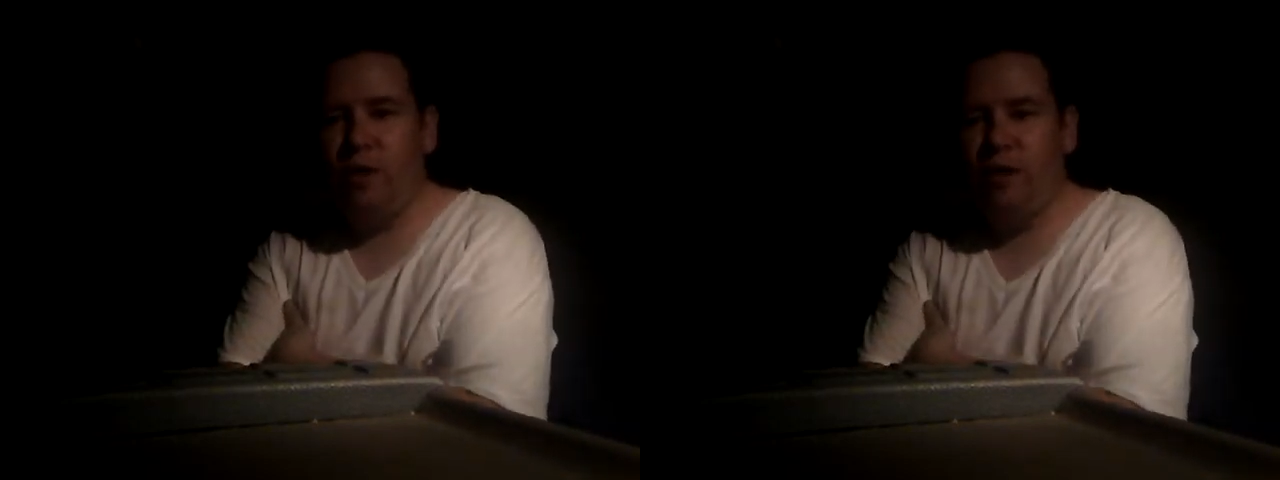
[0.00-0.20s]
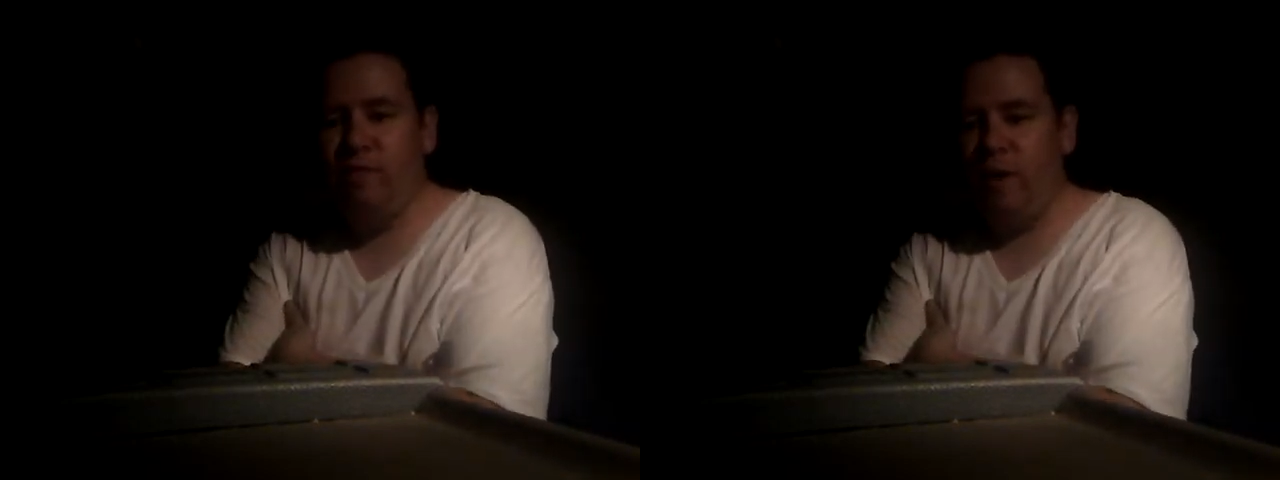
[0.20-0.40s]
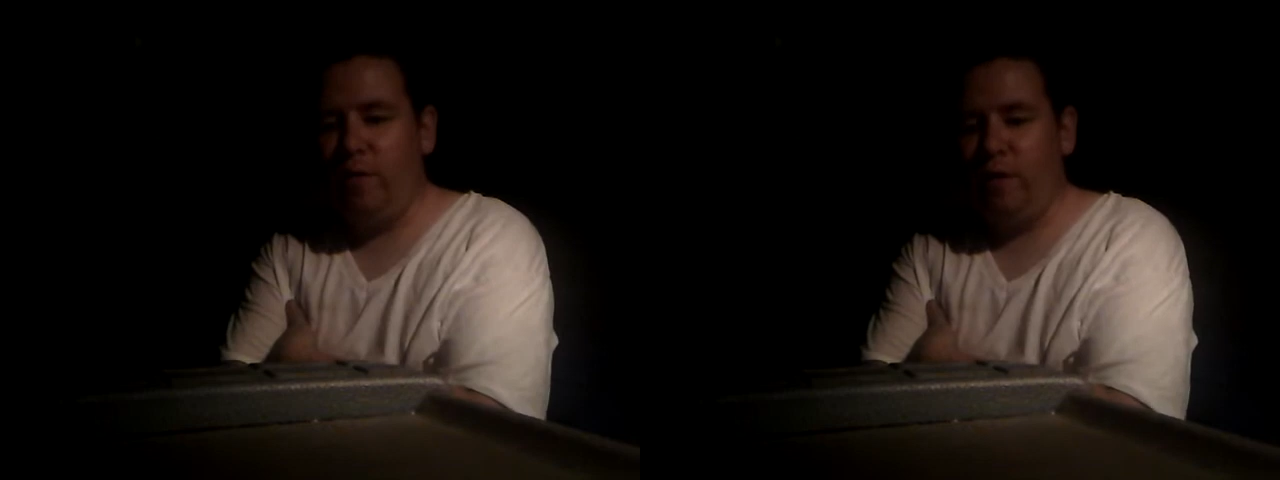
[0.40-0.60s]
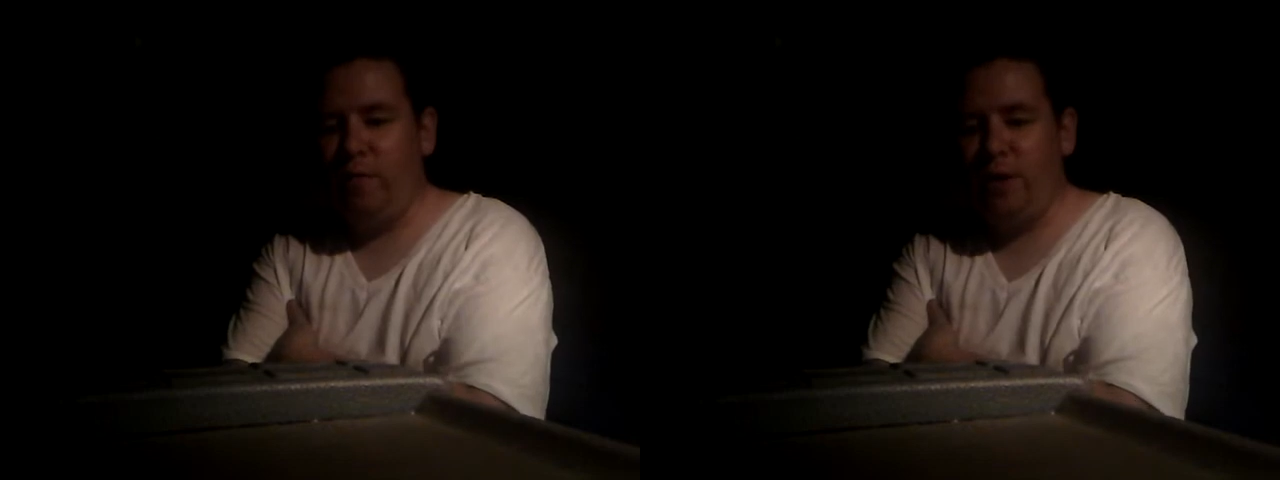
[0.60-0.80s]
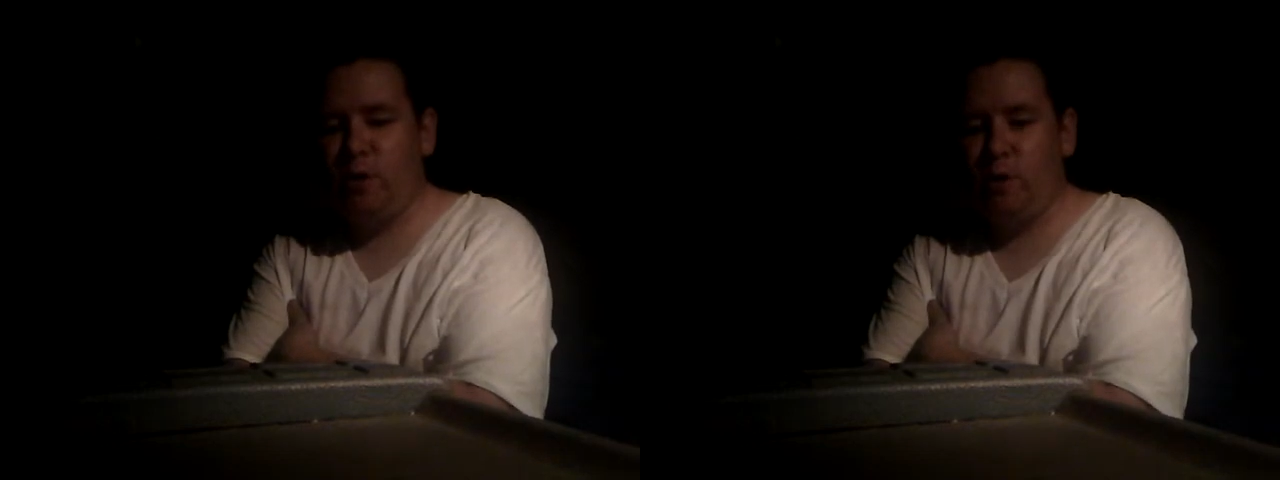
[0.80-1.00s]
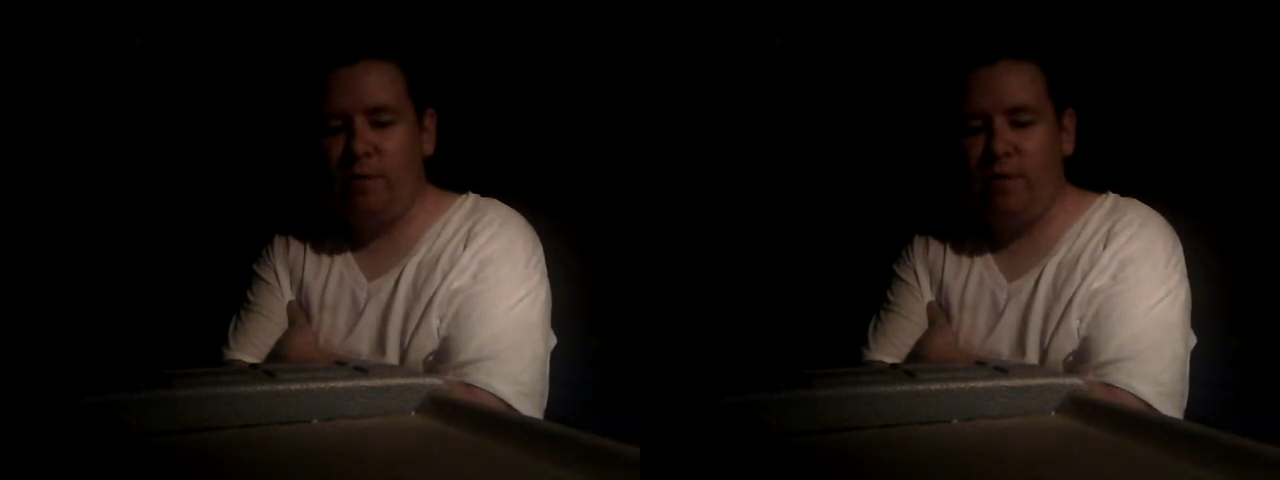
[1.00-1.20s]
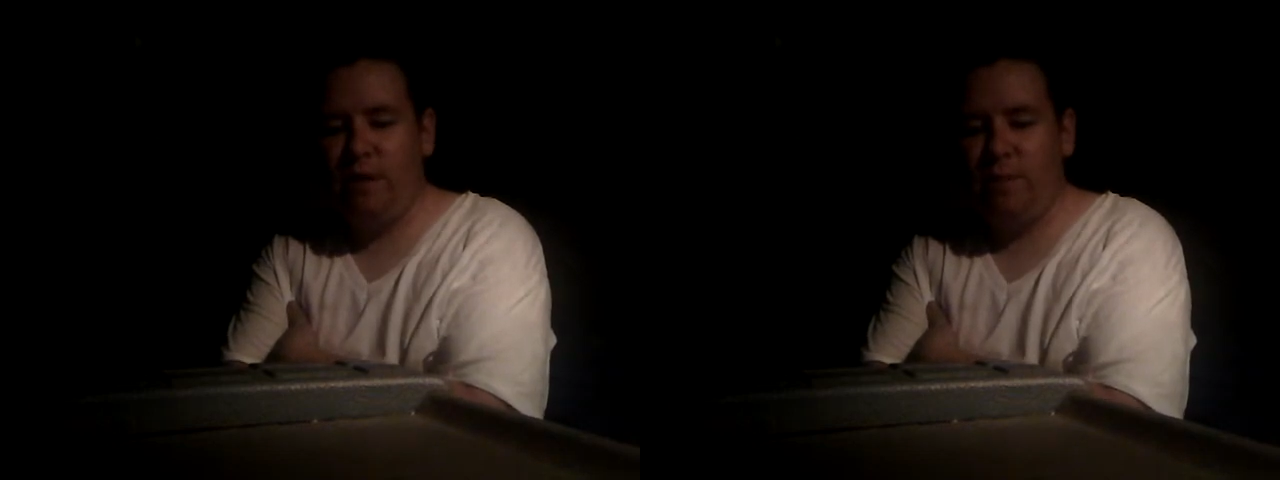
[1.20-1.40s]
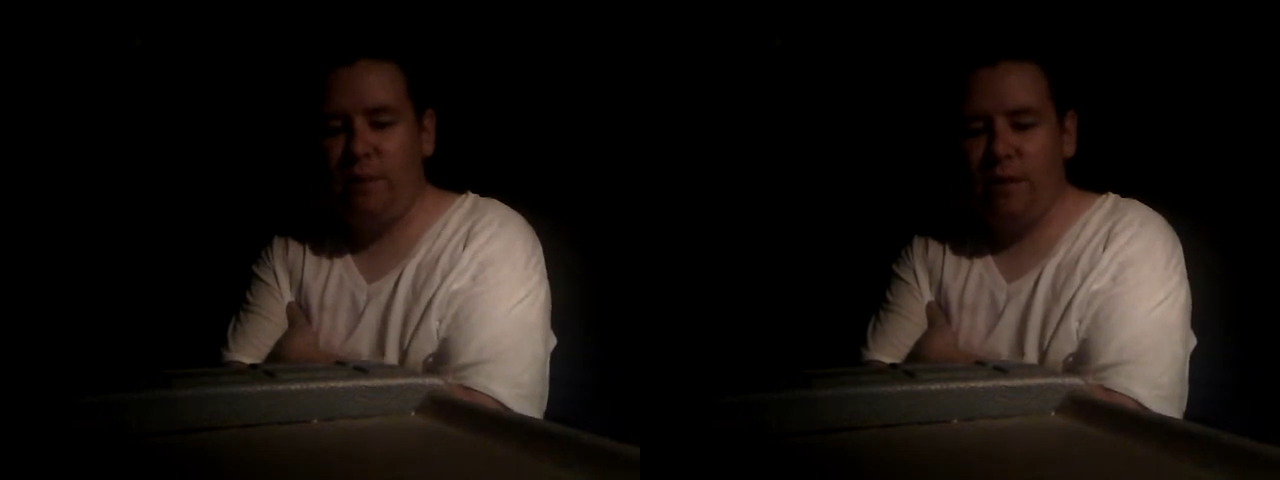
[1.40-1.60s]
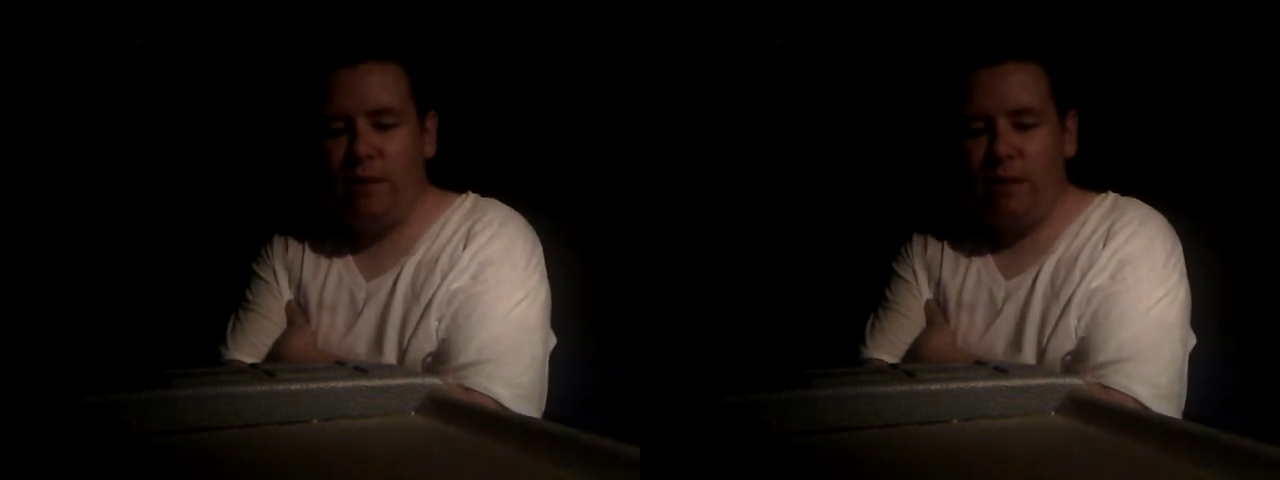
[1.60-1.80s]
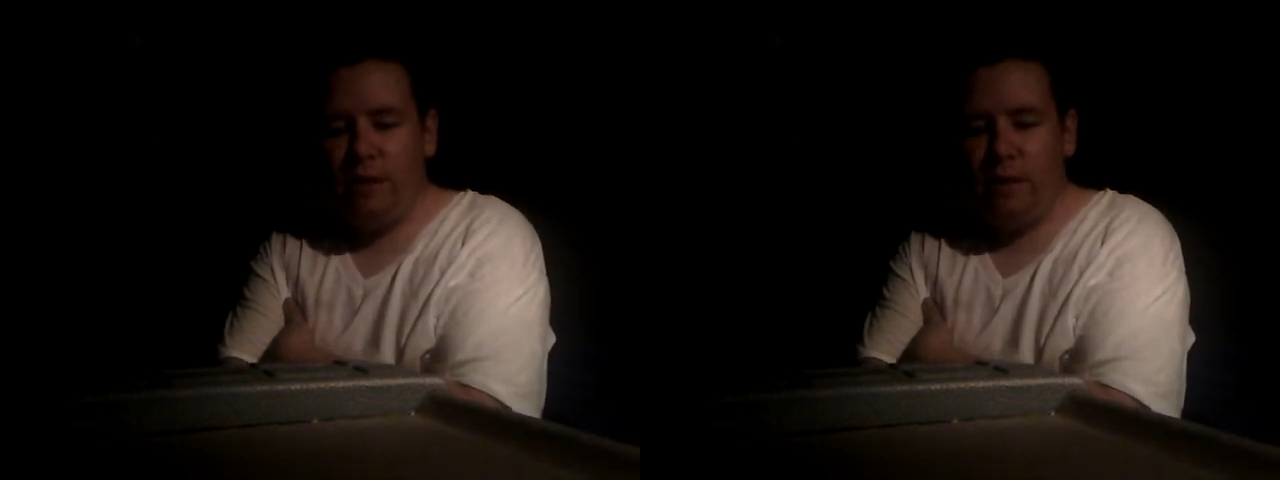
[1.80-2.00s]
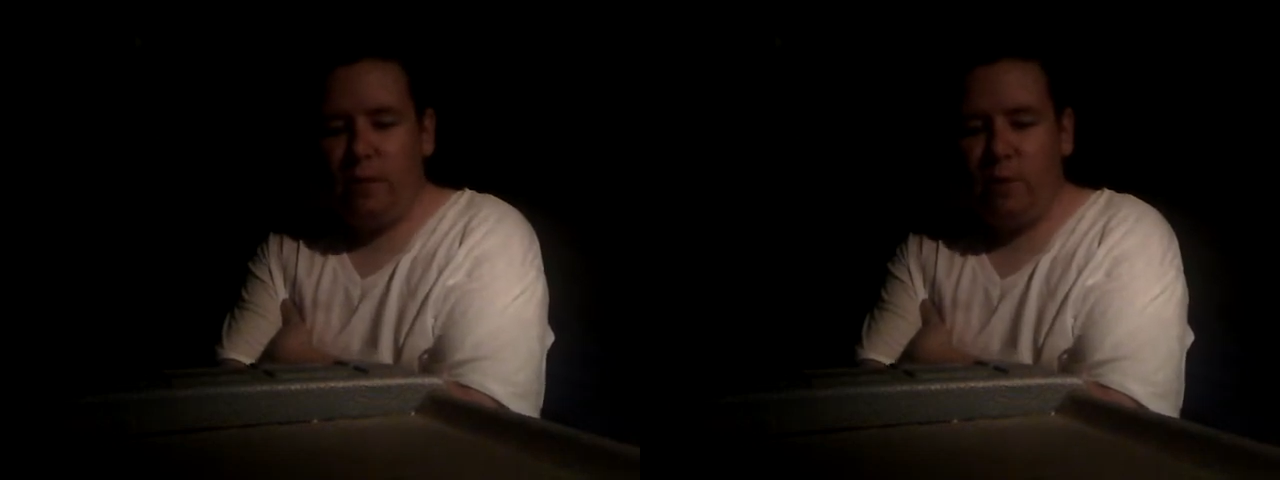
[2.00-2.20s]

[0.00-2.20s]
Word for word: and I found a picture of him